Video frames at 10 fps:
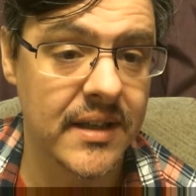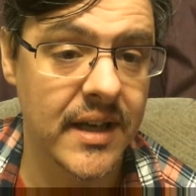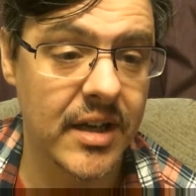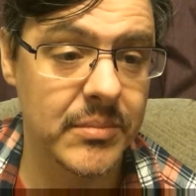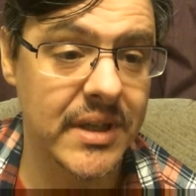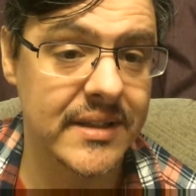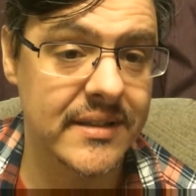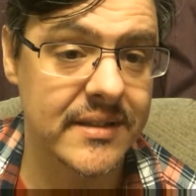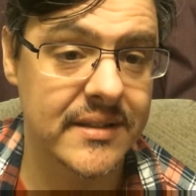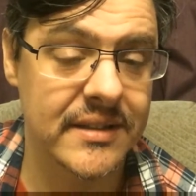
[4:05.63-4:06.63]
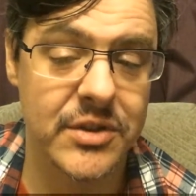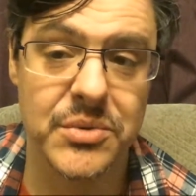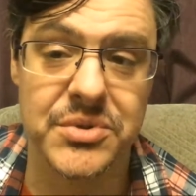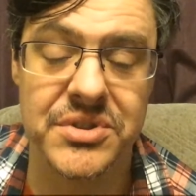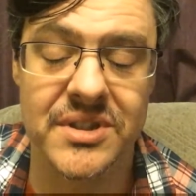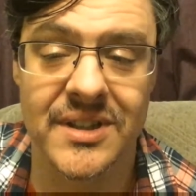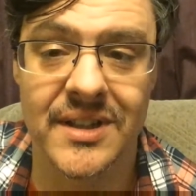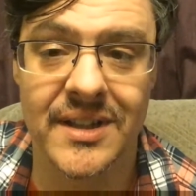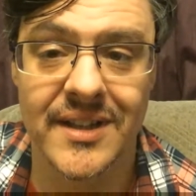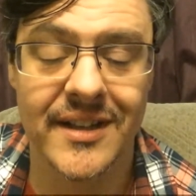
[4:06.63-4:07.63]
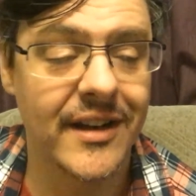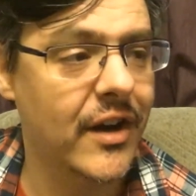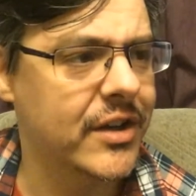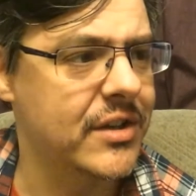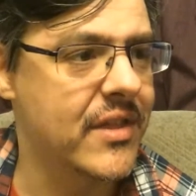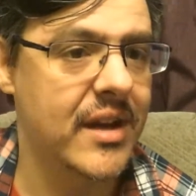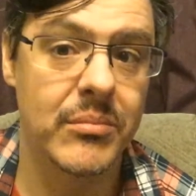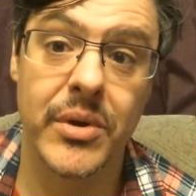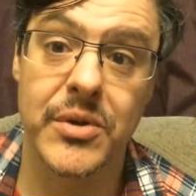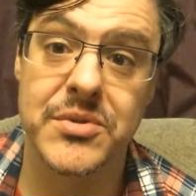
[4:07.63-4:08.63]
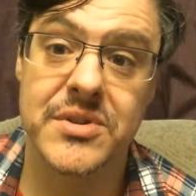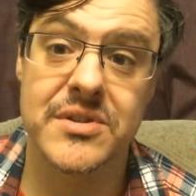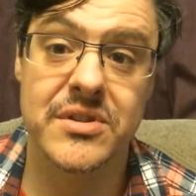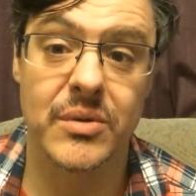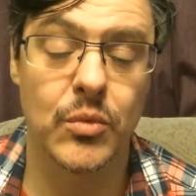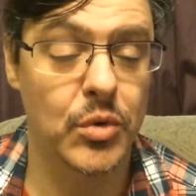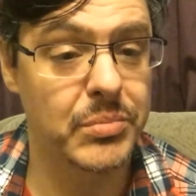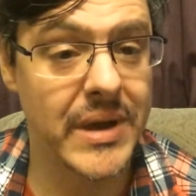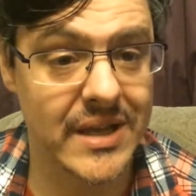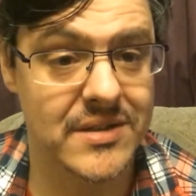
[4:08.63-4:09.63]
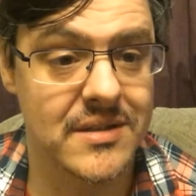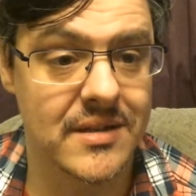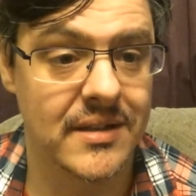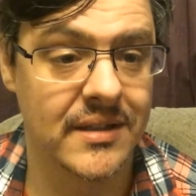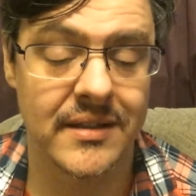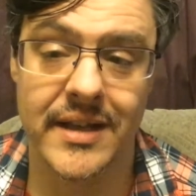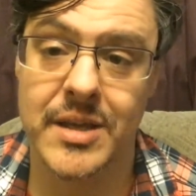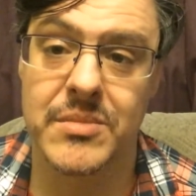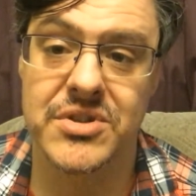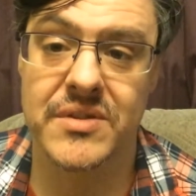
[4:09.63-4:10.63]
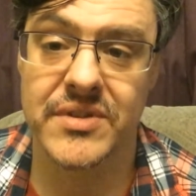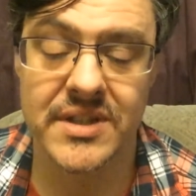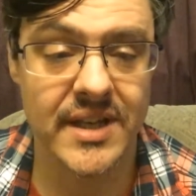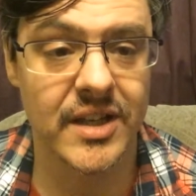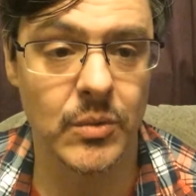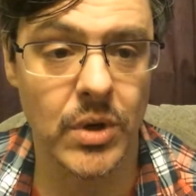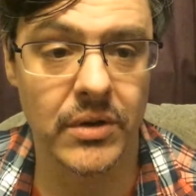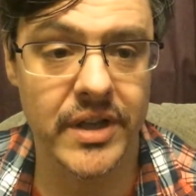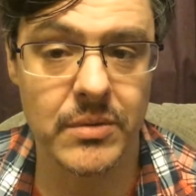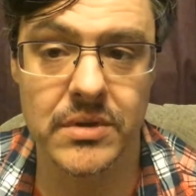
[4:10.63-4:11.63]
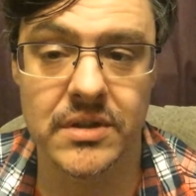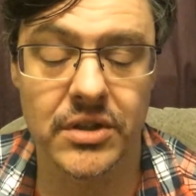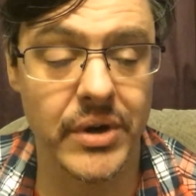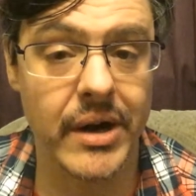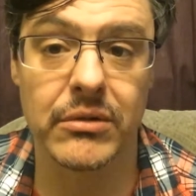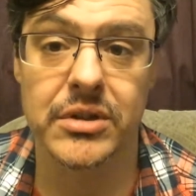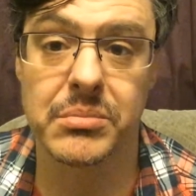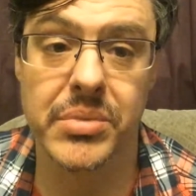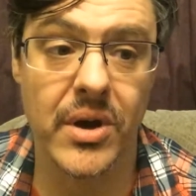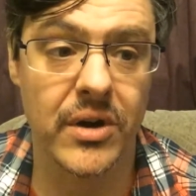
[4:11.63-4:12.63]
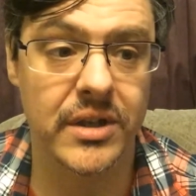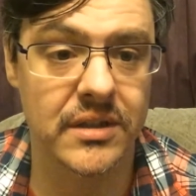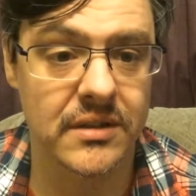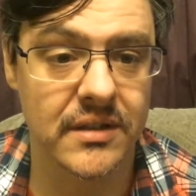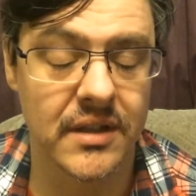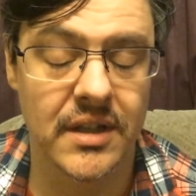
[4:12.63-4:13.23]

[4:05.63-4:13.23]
And of course, I could then boast as I walked past Hamish every day while he would growl and bark and